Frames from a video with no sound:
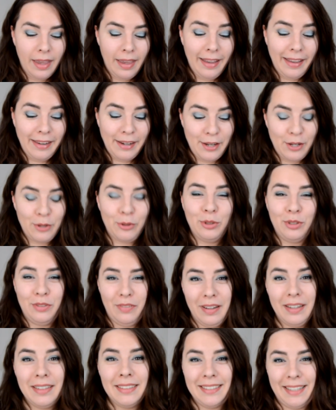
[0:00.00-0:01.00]
and I know it's
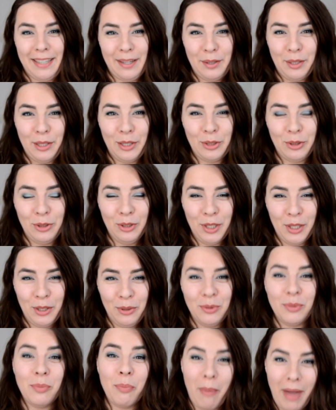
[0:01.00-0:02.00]
very scary to
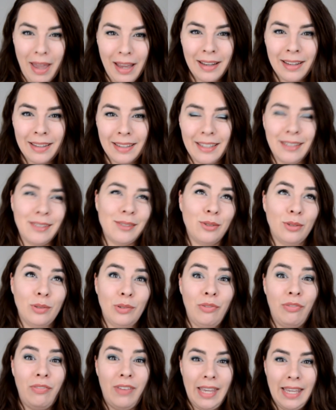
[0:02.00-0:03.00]
include MAC into
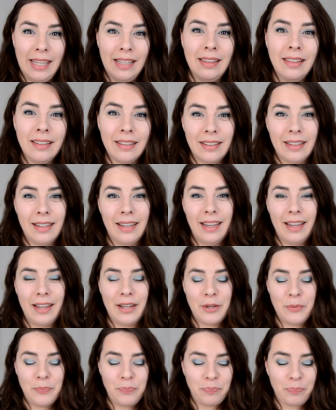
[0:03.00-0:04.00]
fail
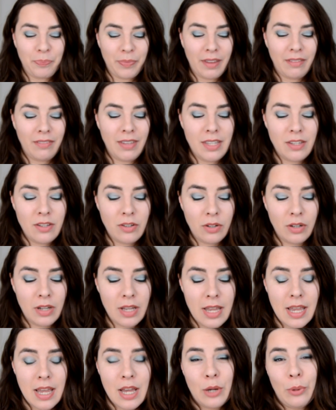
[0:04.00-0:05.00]
video,
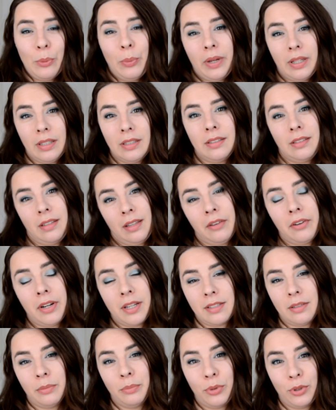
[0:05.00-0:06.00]
but there
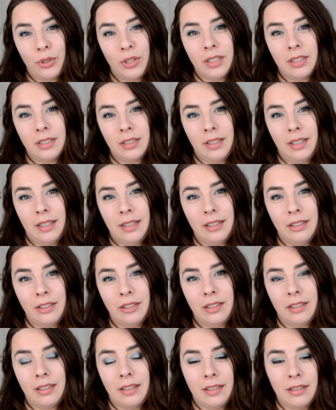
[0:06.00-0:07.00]
are some products that
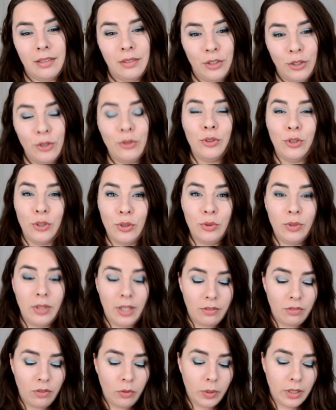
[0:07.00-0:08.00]
don't suit
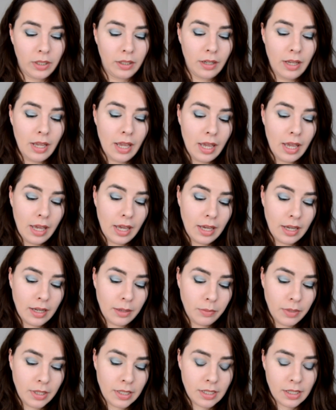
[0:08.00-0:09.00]
everyone.
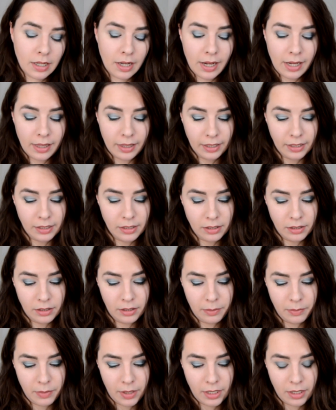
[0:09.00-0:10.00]
It's a
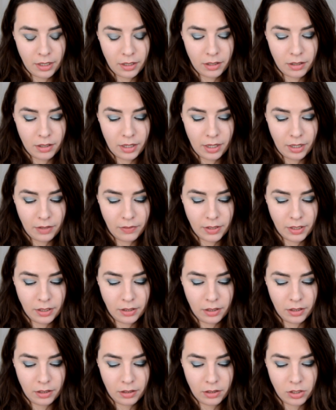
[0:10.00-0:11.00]
highlighter, and I have it
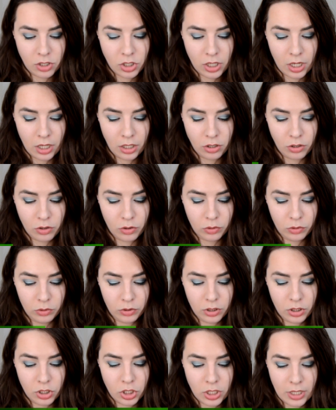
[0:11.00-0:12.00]
in a shade
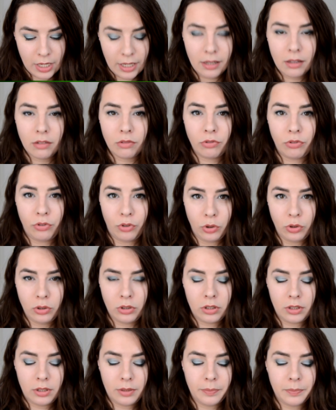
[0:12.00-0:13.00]
called Shell
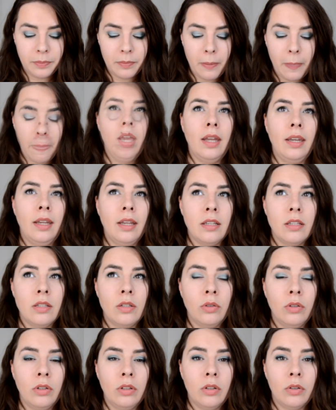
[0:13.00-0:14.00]
Frost, and I
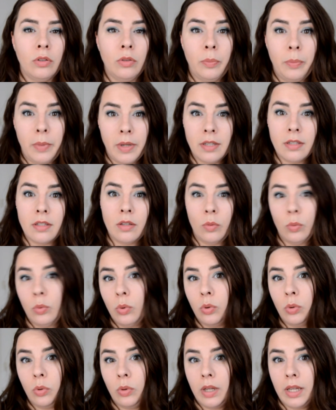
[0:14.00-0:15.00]
saw it on Pixie
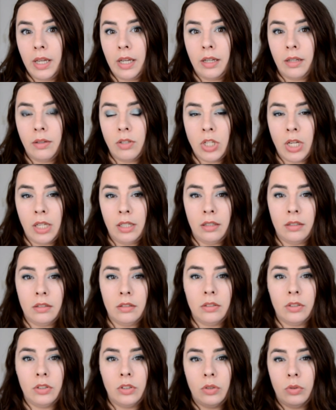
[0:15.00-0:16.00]
Woo
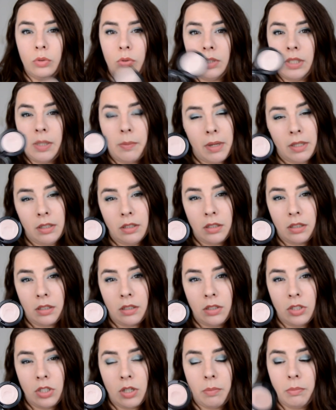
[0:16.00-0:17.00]
channel, so
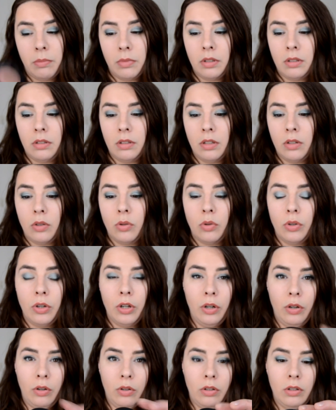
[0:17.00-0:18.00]
Samantha Chapman or
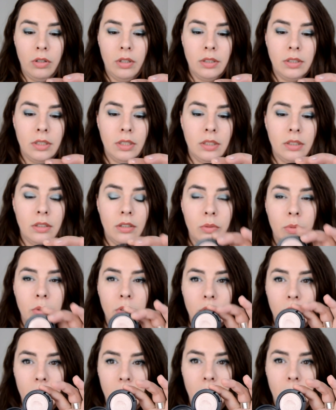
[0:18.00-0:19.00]
her sister were
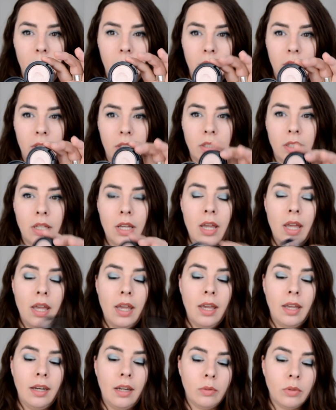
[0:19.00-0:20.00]
talking about it,
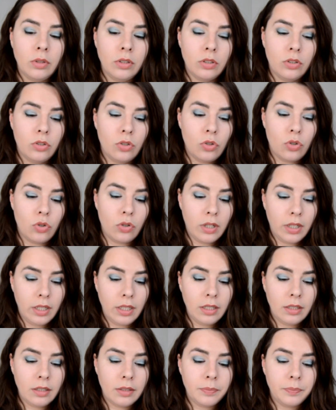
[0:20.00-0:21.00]
and I wanted to try
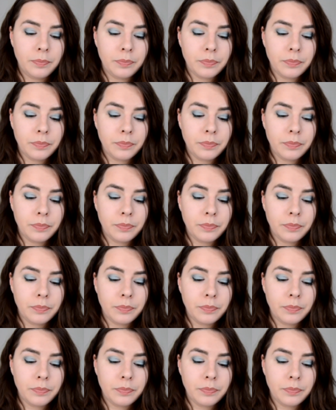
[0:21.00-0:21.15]
it.